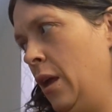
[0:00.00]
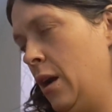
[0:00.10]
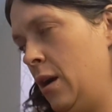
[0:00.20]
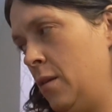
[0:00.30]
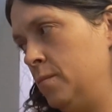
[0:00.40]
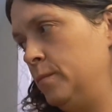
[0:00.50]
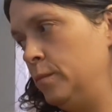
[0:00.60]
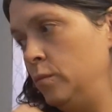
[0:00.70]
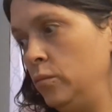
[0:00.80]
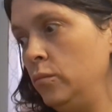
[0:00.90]
Um,
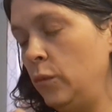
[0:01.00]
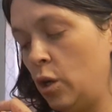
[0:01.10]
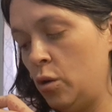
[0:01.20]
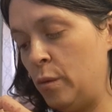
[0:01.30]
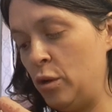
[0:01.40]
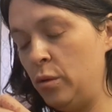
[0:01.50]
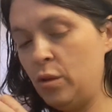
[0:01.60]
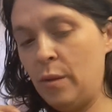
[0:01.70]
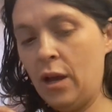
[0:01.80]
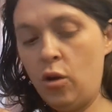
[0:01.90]
you know, especially when I
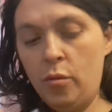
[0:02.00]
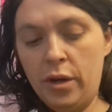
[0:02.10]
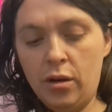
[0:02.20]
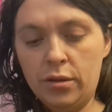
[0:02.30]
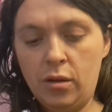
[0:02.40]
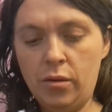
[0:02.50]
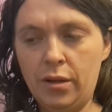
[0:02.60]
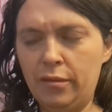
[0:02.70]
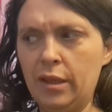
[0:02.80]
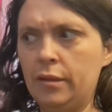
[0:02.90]
was back home in
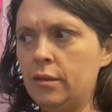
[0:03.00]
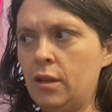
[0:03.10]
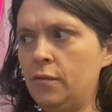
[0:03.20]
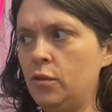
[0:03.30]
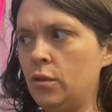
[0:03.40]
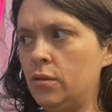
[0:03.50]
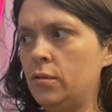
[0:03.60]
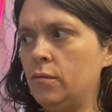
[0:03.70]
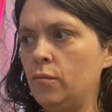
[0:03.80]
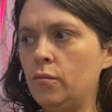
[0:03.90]
Arizona, like stuff's
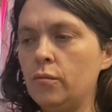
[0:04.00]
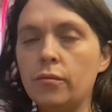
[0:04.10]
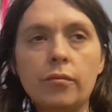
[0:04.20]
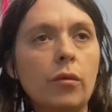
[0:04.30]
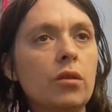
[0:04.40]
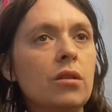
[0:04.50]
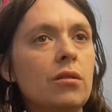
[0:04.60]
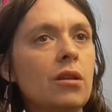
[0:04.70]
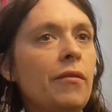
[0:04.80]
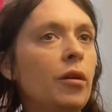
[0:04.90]
just
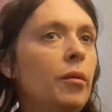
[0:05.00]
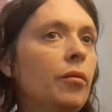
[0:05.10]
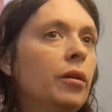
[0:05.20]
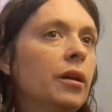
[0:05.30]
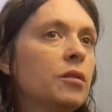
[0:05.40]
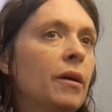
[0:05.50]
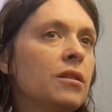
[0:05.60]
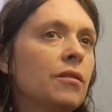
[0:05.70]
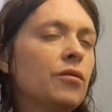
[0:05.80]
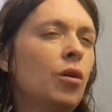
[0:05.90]
stuff can be really
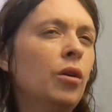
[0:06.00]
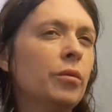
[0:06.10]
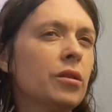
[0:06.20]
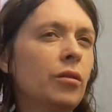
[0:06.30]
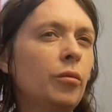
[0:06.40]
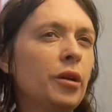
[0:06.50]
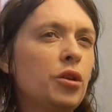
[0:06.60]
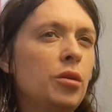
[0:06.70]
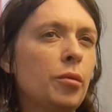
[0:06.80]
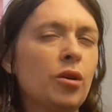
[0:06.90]
expensive. Soda was a little bit
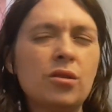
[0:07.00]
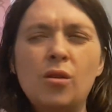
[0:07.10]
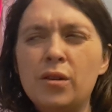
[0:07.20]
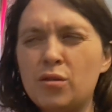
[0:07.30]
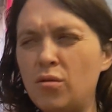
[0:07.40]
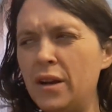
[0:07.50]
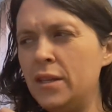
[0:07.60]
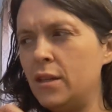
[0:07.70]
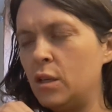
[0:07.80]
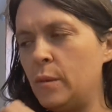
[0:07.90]
cheaper. Soda's
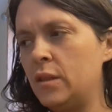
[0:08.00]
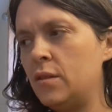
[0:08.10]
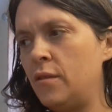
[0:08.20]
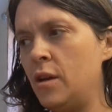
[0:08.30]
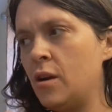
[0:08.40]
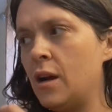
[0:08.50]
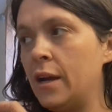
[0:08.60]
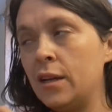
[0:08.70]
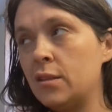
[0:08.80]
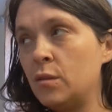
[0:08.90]
crazy expensive here, I
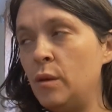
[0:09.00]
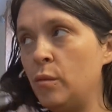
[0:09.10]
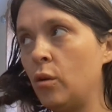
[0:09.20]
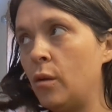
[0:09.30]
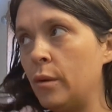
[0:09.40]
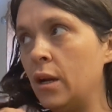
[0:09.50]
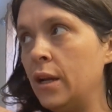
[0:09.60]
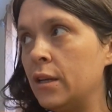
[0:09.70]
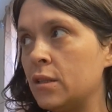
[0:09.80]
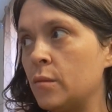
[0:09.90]
guess because people aren't
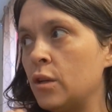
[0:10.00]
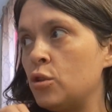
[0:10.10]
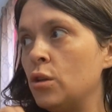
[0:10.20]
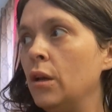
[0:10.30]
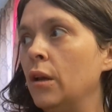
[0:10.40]
buying it as much.